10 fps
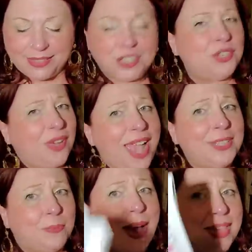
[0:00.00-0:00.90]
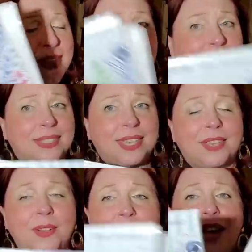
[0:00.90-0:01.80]
did you guys buy these
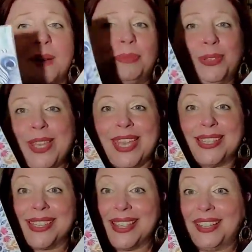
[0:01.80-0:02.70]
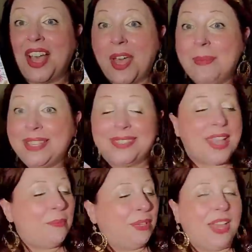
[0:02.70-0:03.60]
too? Please, in the comments
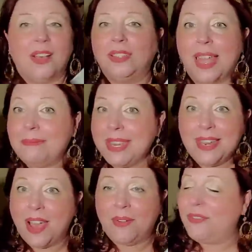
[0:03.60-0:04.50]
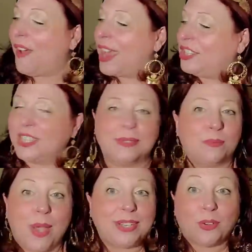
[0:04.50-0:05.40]
down below, let me know if I just
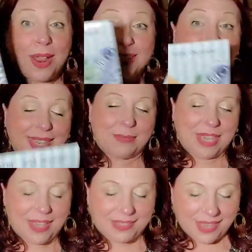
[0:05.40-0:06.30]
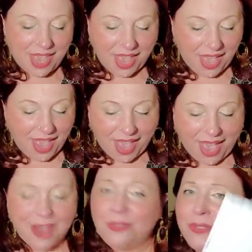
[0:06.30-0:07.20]
went crazy because
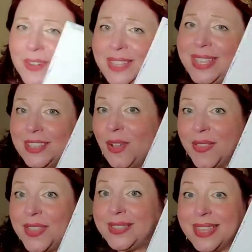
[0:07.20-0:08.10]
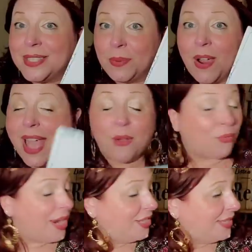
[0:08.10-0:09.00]
I really thought that these were
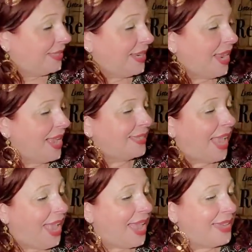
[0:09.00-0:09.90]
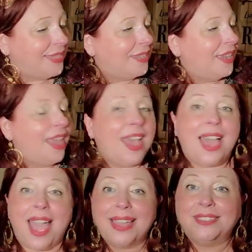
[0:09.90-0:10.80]
outrageously nice and
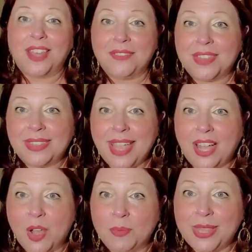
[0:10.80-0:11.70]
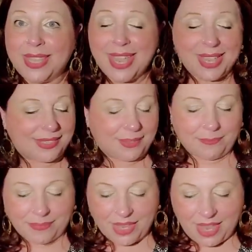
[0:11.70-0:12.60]
I love that they come with these.
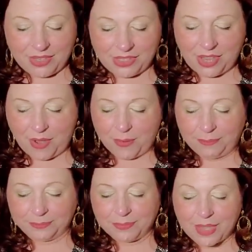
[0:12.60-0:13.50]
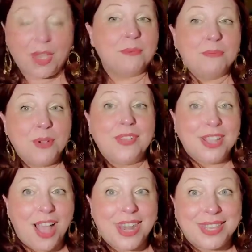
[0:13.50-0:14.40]
So
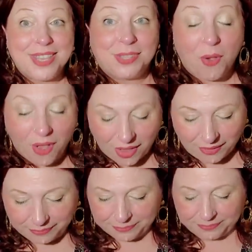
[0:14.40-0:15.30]
moving on in this haul,